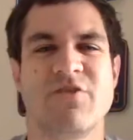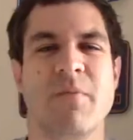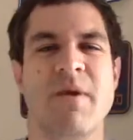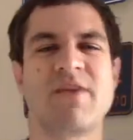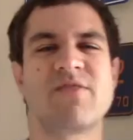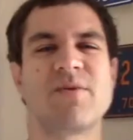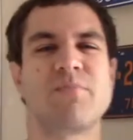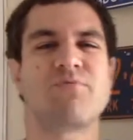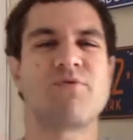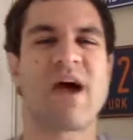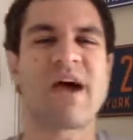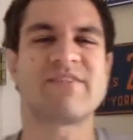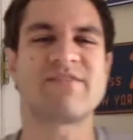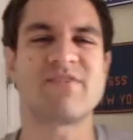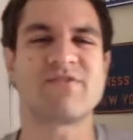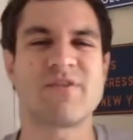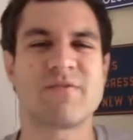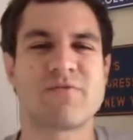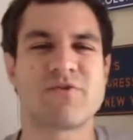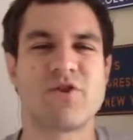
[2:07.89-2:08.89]
to make the
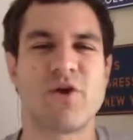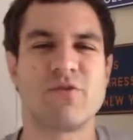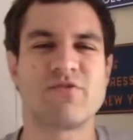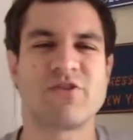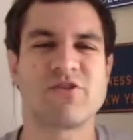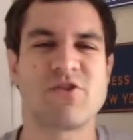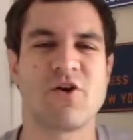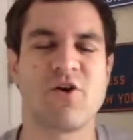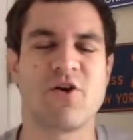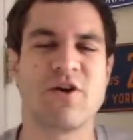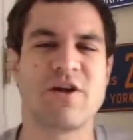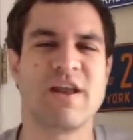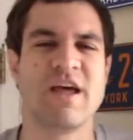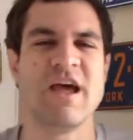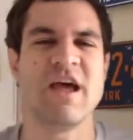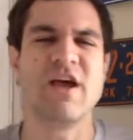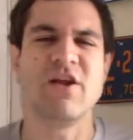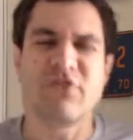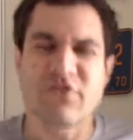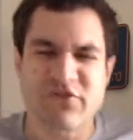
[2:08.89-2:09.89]
process of closing the
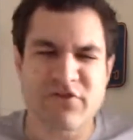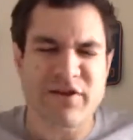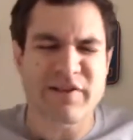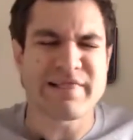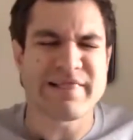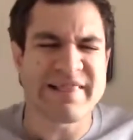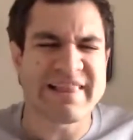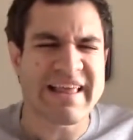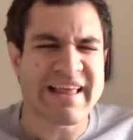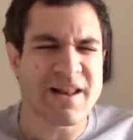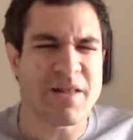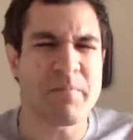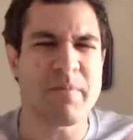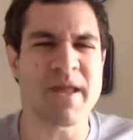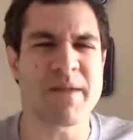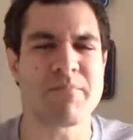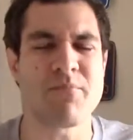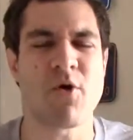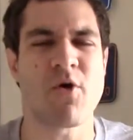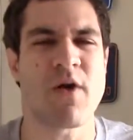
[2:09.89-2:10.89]
hood just a
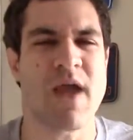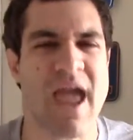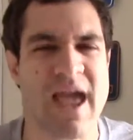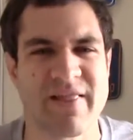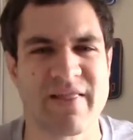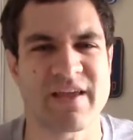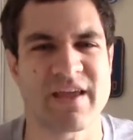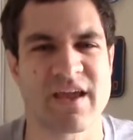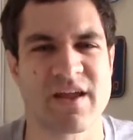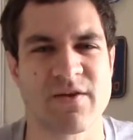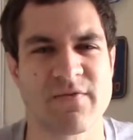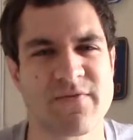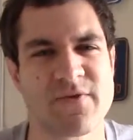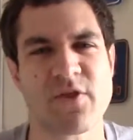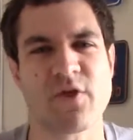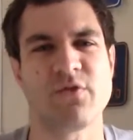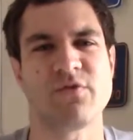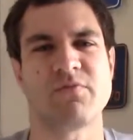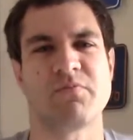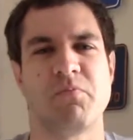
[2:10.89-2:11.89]
little bit more elegant
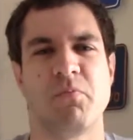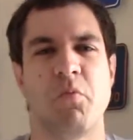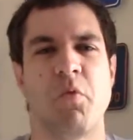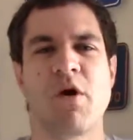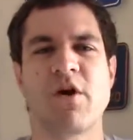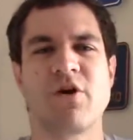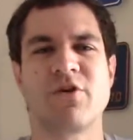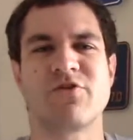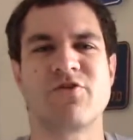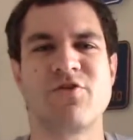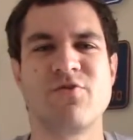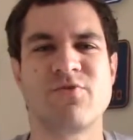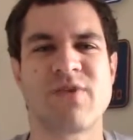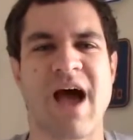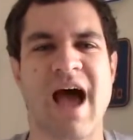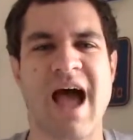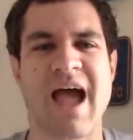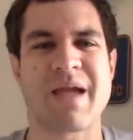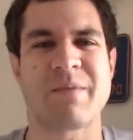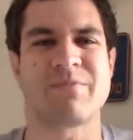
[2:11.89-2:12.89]
for those 1 or 2
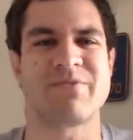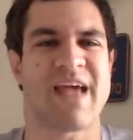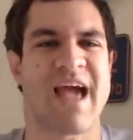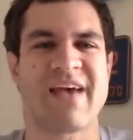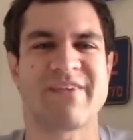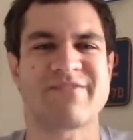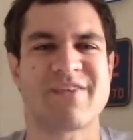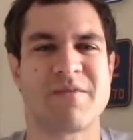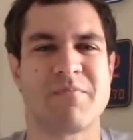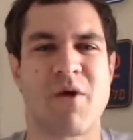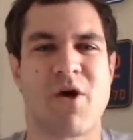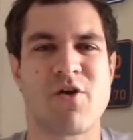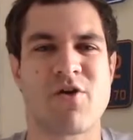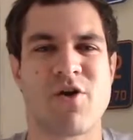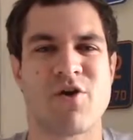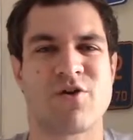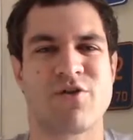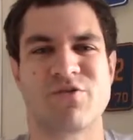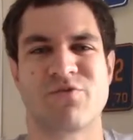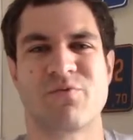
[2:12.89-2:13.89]
times Aston
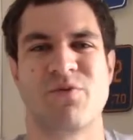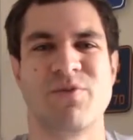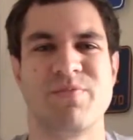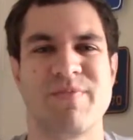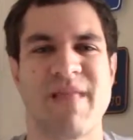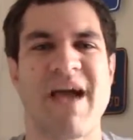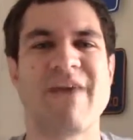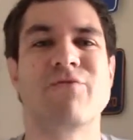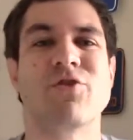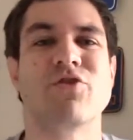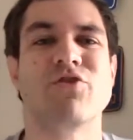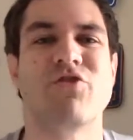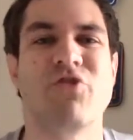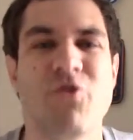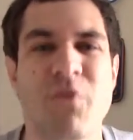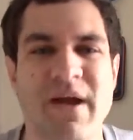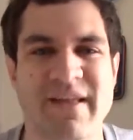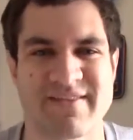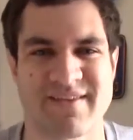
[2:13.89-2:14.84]
Martin owners will ever do